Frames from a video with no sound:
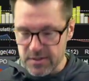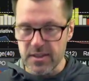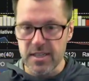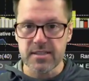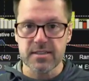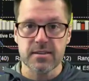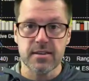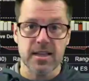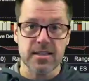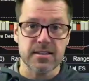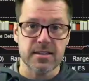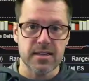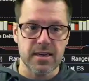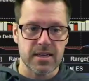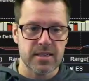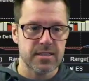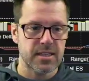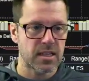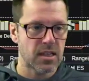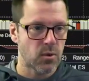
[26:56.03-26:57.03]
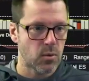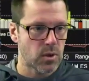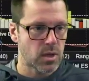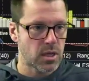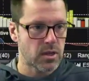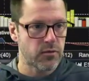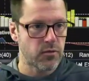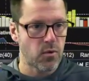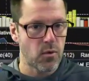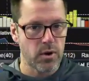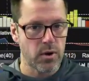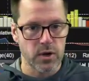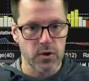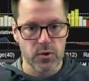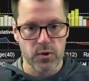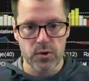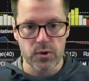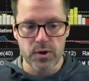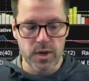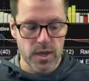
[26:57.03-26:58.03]
So that's the next thing that we're looking for in
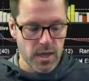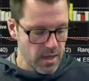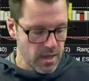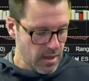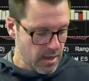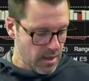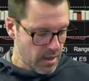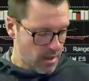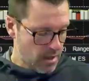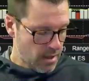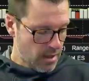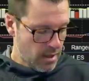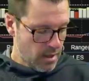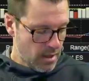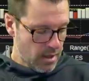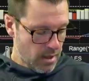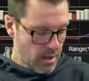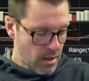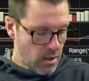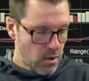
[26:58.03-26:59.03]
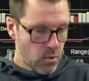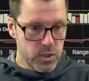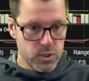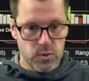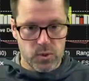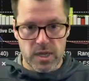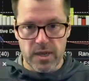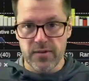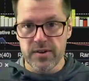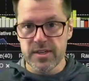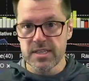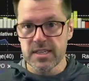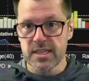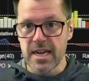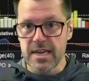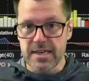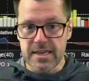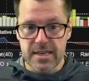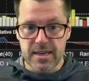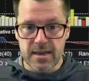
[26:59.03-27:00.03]
crude, which will give us an
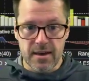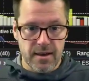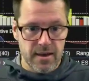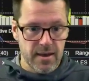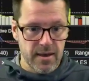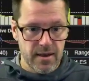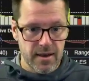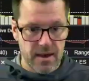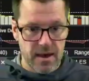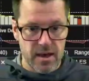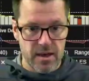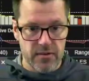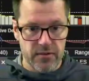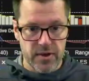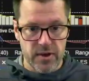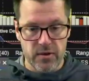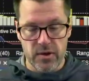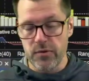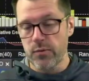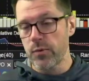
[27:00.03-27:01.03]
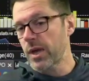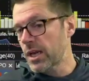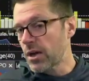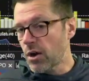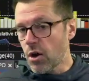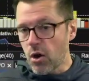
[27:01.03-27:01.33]
idea of if we can